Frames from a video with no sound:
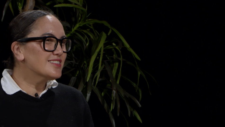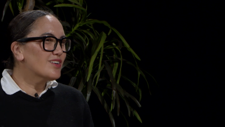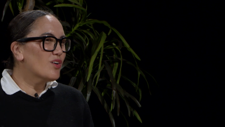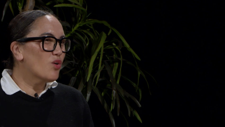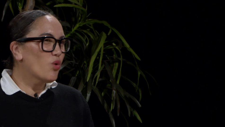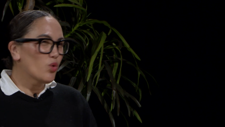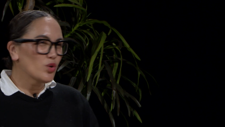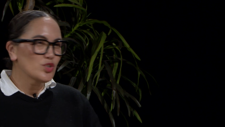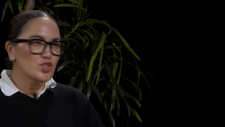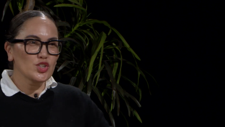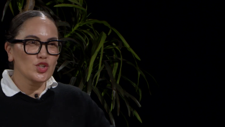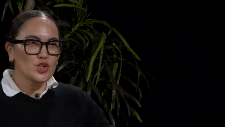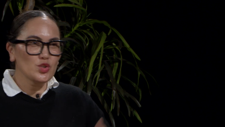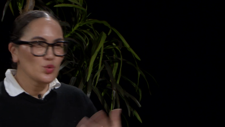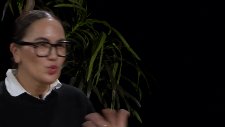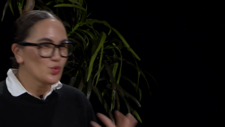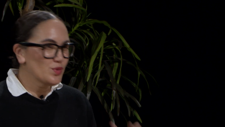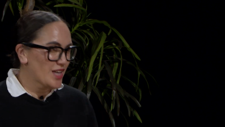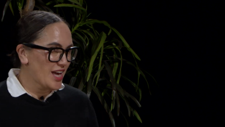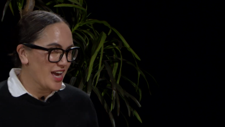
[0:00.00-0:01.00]
or
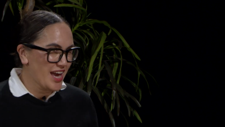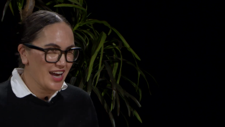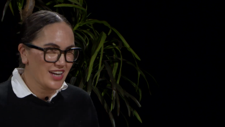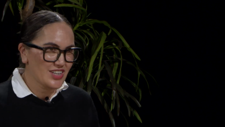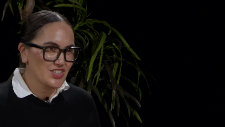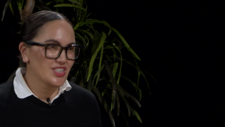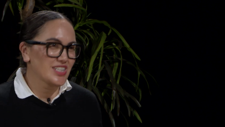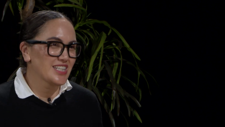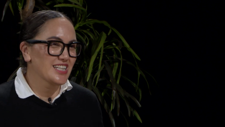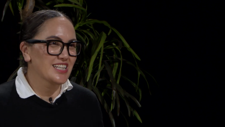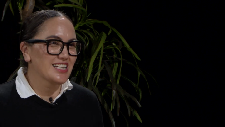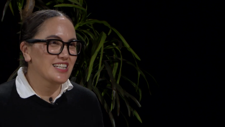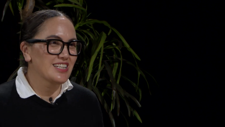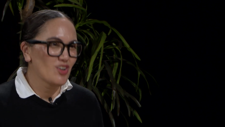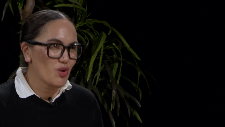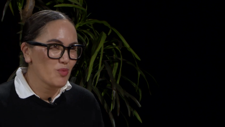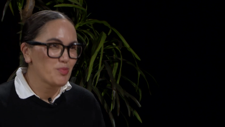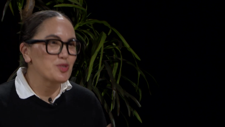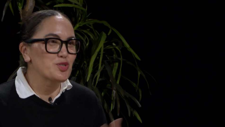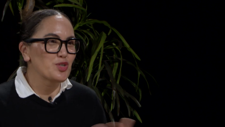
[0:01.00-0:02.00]
do they actually get
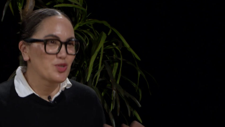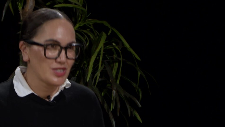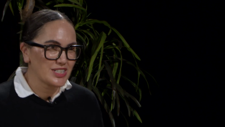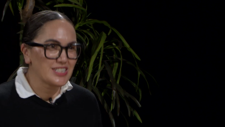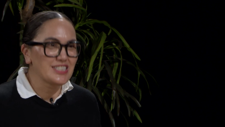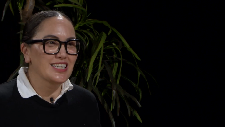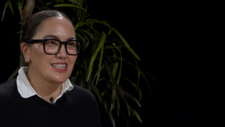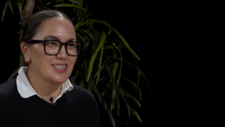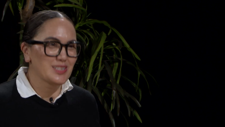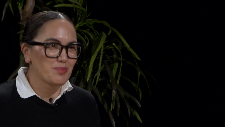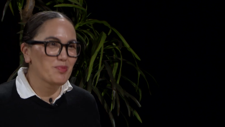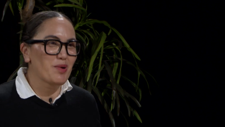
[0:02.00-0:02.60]
an opportunity to